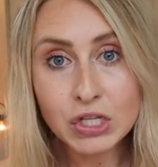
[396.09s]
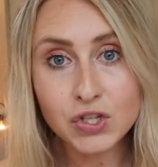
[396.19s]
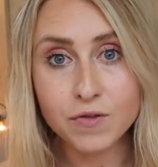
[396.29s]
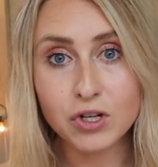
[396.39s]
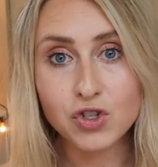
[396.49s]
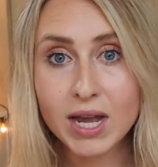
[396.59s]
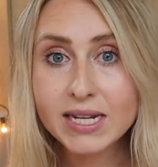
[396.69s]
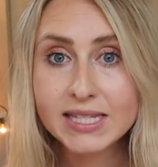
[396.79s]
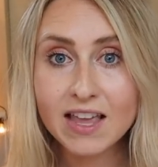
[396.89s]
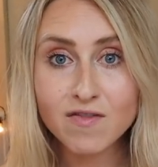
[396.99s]
So if you're trying
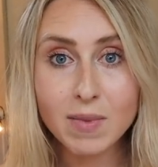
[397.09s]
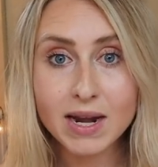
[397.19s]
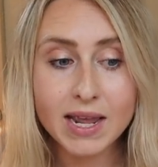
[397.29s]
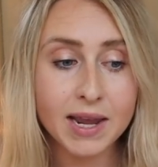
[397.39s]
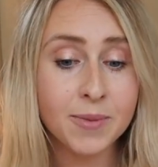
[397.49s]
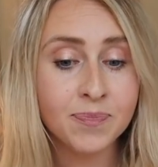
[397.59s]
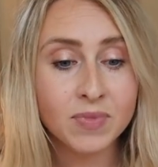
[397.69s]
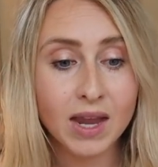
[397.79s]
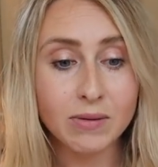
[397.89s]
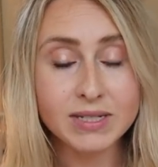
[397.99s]
to save money
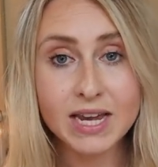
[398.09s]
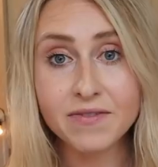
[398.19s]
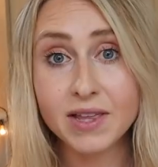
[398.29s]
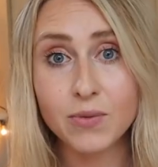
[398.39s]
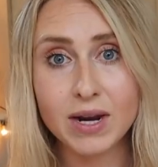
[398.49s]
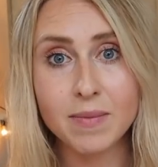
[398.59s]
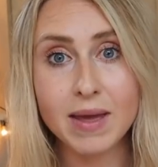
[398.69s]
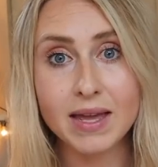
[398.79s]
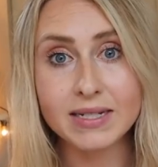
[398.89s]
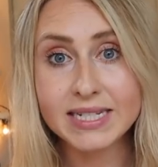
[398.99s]
I would definitely
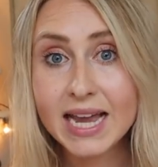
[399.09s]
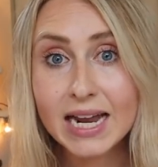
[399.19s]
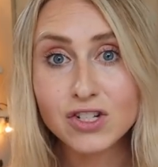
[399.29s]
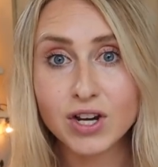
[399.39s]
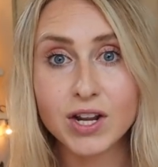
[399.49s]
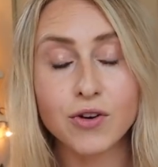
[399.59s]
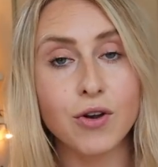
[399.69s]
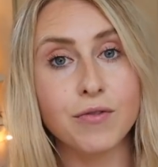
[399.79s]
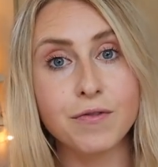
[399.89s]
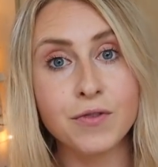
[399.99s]
recommend dehydrating your
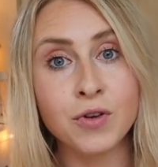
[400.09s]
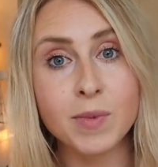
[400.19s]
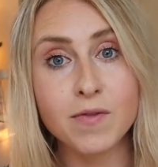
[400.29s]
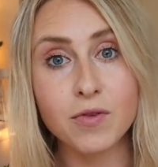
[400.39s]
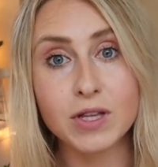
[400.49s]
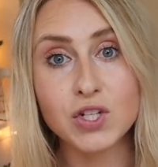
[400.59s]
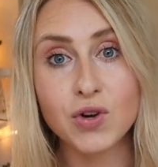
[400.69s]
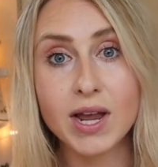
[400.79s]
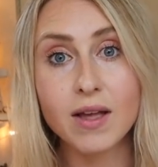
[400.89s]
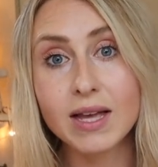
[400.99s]
own food before the
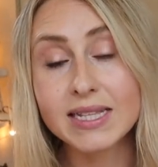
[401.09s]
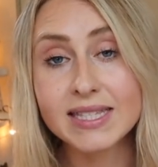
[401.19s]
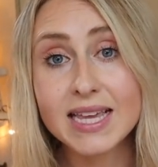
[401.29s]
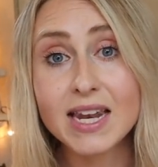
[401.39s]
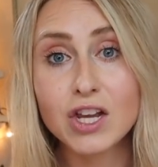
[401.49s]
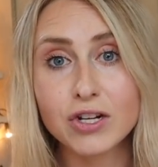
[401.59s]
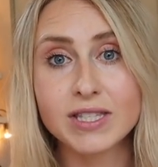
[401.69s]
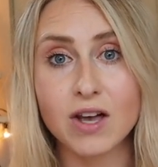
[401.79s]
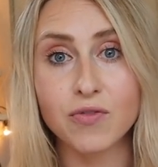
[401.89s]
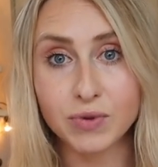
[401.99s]
trail and sending
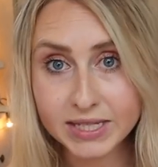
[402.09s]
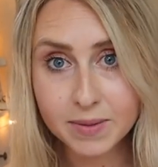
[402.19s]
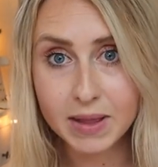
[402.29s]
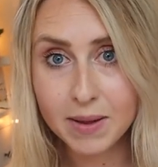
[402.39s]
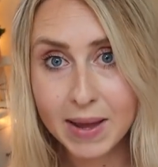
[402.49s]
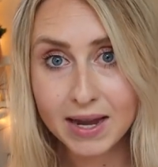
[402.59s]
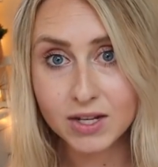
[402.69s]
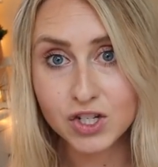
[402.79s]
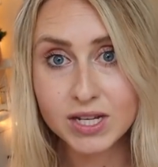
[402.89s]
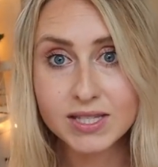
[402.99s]
yourself resupply
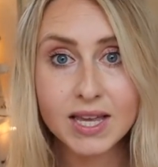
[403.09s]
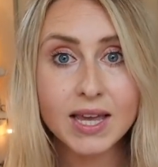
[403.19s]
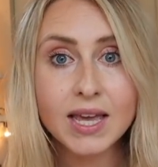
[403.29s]
packages.